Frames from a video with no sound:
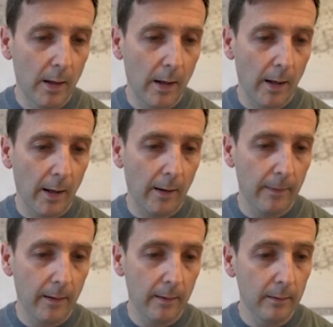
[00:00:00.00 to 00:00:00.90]
And
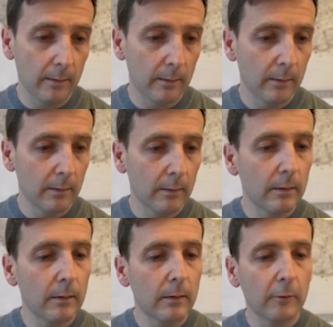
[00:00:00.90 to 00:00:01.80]
then
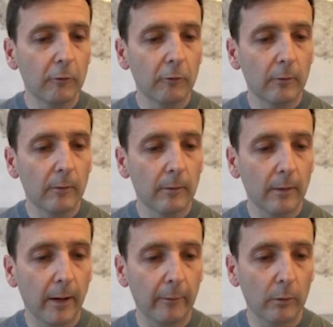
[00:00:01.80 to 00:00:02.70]
next
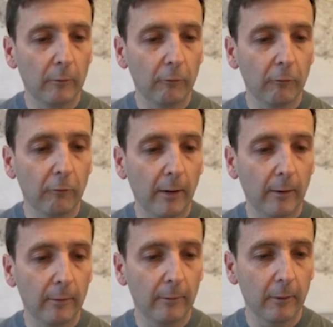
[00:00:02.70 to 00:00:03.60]
one is just check this
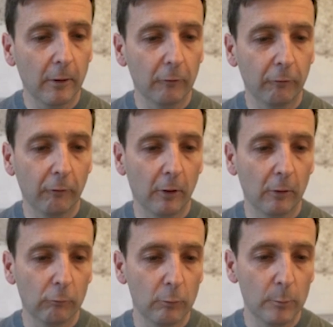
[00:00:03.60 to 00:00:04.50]
large triangle
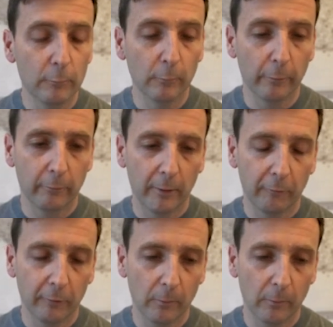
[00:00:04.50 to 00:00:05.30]
removal threshold.